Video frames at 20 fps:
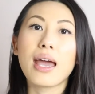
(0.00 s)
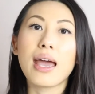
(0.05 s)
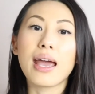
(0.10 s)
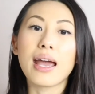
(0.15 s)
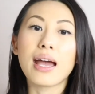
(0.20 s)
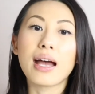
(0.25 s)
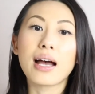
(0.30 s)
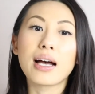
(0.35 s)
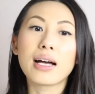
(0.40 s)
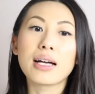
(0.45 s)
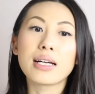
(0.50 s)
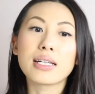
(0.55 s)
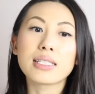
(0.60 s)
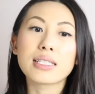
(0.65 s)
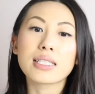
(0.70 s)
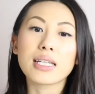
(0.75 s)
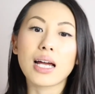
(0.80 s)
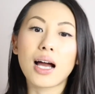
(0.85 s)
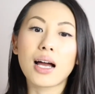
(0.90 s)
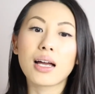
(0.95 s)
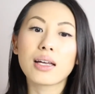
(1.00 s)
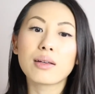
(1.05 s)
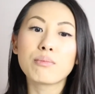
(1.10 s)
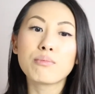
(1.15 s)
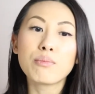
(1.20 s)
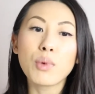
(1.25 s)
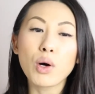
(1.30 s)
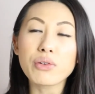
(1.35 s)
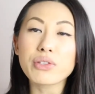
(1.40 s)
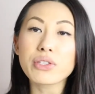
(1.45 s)
and
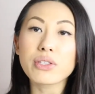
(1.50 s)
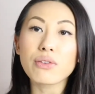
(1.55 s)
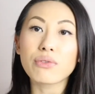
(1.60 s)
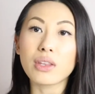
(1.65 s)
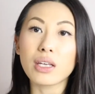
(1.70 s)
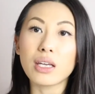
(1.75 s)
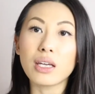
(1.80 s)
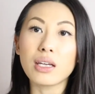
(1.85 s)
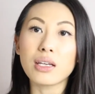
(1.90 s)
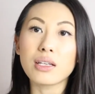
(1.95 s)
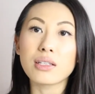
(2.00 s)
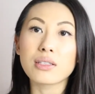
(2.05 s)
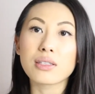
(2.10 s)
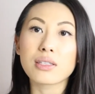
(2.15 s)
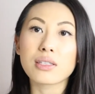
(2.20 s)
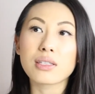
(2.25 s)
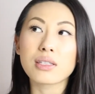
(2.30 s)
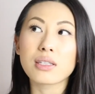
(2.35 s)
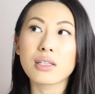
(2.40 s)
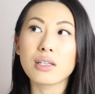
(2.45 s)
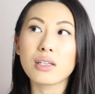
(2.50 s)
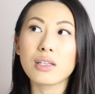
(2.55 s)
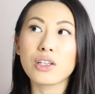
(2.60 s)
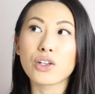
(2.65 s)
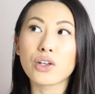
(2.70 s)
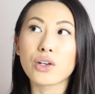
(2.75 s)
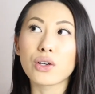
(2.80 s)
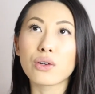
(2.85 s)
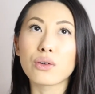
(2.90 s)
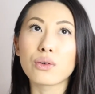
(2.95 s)
most of these,
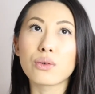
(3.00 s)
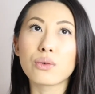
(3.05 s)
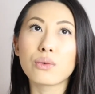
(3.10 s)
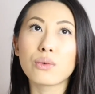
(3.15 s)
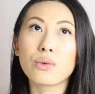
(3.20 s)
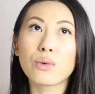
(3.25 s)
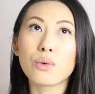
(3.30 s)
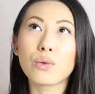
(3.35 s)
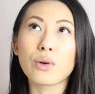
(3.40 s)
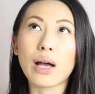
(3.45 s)
you know,